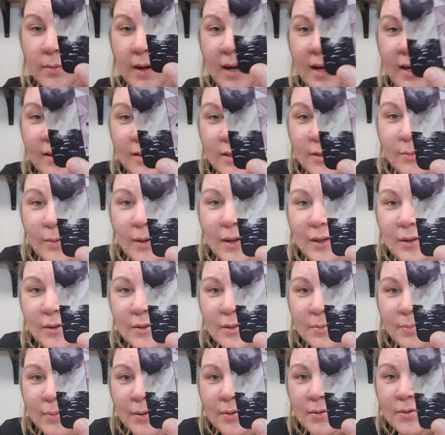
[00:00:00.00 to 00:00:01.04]
way to where you're
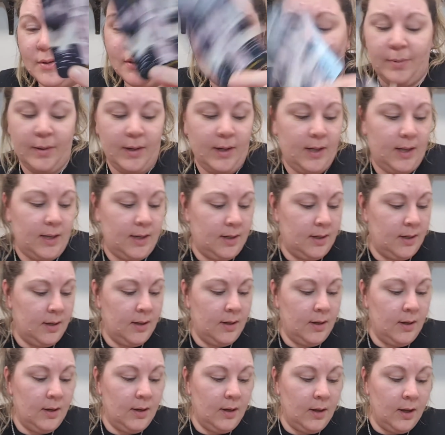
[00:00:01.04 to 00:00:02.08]
supposed to be.
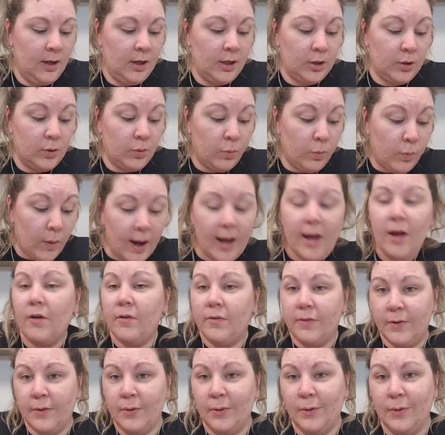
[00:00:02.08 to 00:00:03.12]
You're way
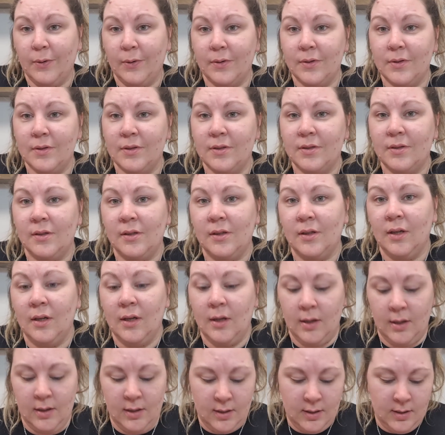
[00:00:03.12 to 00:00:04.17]
off course.
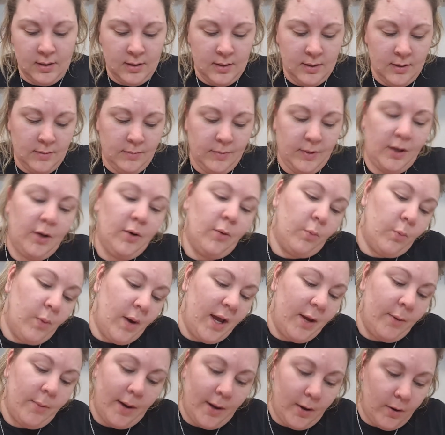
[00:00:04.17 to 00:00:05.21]
Well, you're not
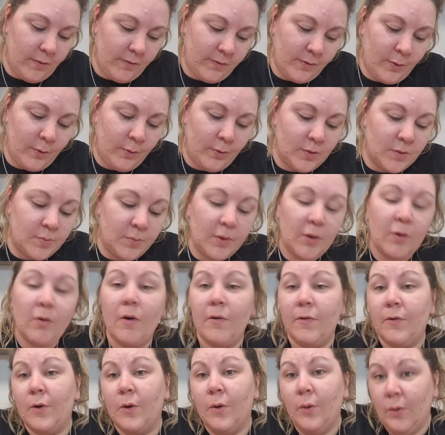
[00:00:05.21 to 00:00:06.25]
way, way off course, but you're
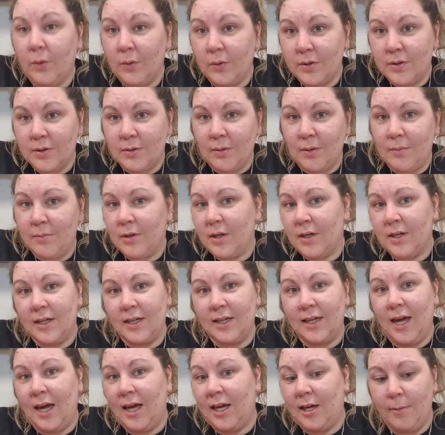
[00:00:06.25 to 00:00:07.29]
off course. So I'm going to
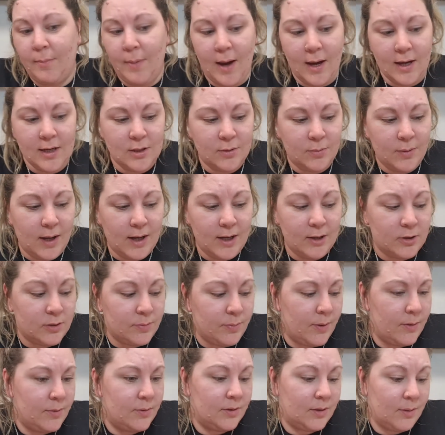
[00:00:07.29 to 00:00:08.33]
kick you back to where you're
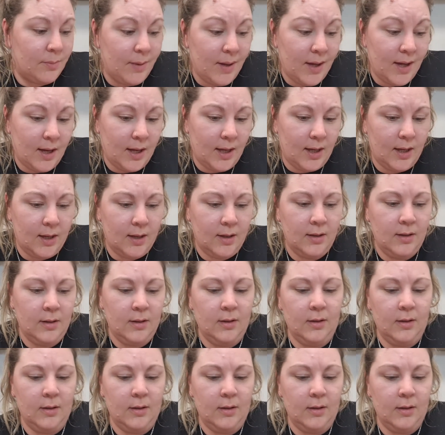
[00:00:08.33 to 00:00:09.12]
supposed to be.